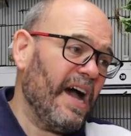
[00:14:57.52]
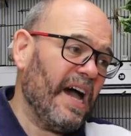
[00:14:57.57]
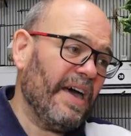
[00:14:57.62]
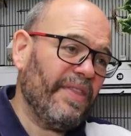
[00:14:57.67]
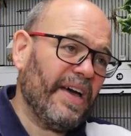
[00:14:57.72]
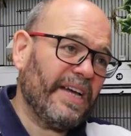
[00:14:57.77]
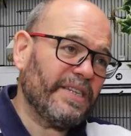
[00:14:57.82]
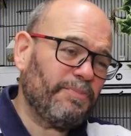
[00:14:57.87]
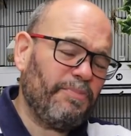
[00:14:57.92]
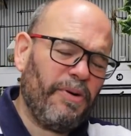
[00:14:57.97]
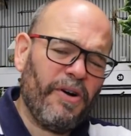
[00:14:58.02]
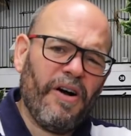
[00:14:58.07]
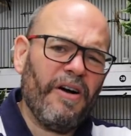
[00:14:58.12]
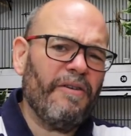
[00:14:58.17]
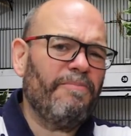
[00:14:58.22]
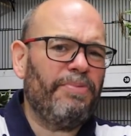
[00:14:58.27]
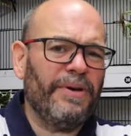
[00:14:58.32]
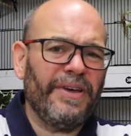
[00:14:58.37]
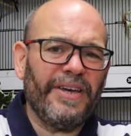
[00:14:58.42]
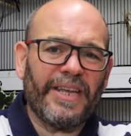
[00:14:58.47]
And that's
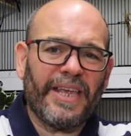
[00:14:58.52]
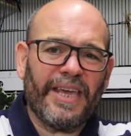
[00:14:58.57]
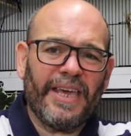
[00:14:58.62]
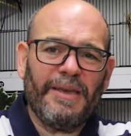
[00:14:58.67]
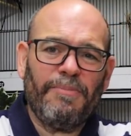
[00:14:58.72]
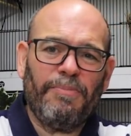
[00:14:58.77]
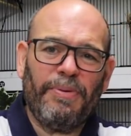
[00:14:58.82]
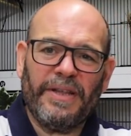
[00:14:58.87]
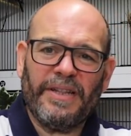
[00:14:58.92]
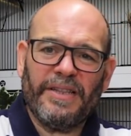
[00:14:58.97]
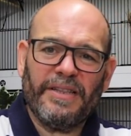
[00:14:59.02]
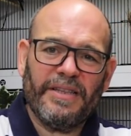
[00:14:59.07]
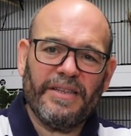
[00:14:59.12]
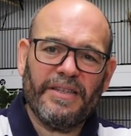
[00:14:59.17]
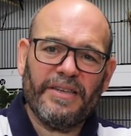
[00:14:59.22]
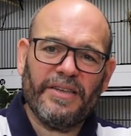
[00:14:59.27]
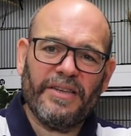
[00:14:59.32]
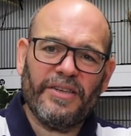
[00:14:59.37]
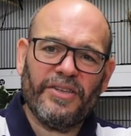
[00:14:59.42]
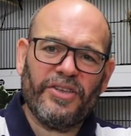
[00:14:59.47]
part of bird keeping.
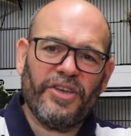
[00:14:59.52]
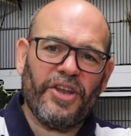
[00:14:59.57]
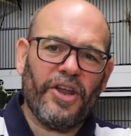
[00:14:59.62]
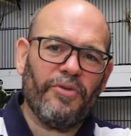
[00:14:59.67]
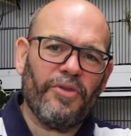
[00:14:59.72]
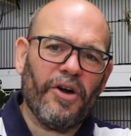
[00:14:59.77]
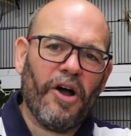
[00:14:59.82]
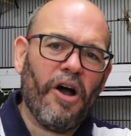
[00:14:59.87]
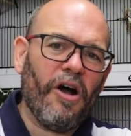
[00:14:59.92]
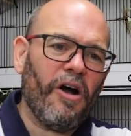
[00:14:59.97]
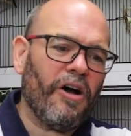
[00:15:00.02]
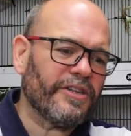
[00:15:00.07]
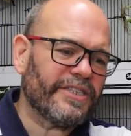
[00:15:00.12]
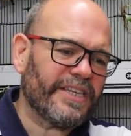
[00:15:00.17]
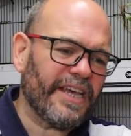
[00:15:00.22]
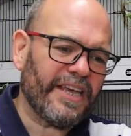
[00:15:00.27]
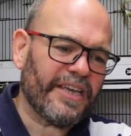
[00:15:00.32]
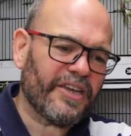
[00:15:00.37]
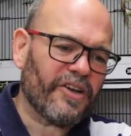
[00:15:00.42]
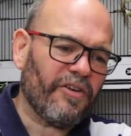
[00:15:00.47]
You know, the
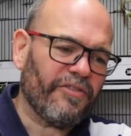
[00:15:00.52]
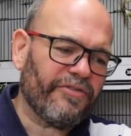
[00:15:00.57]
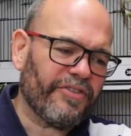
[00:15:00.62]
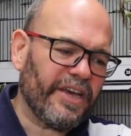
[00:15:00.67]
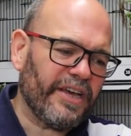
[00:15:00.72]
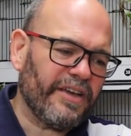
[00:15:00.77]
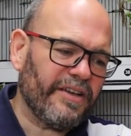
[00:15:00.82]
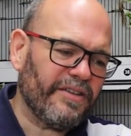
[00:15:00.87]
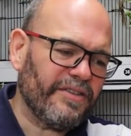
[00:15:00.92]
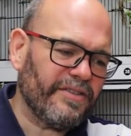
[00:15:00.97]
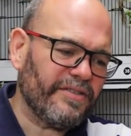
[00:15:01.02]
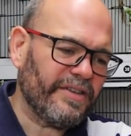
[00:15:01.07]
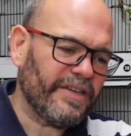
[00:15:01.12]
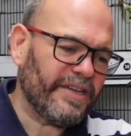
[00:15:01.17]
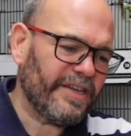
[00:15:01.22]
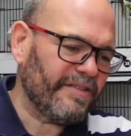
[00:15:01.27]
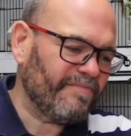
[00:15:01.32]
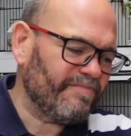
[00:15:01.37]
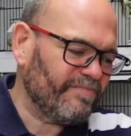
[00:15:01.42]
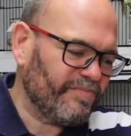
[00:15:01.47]
heartache of it,
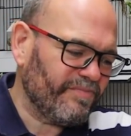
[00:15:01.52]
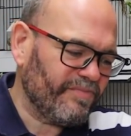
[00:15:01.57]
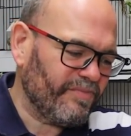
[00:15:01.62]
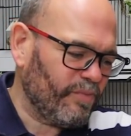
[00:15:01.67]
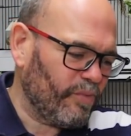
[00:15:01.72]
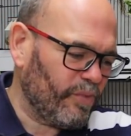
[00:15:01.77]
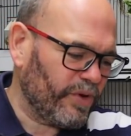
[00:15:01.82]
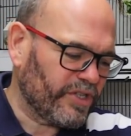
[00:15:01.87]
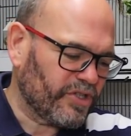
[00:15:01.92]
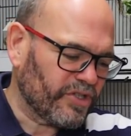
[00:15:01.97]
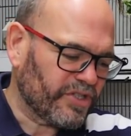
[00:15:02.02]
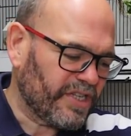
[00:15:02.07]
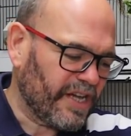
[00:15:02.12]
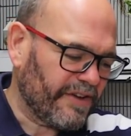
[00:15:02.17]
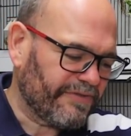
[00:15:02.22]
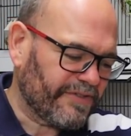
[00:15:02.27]
we just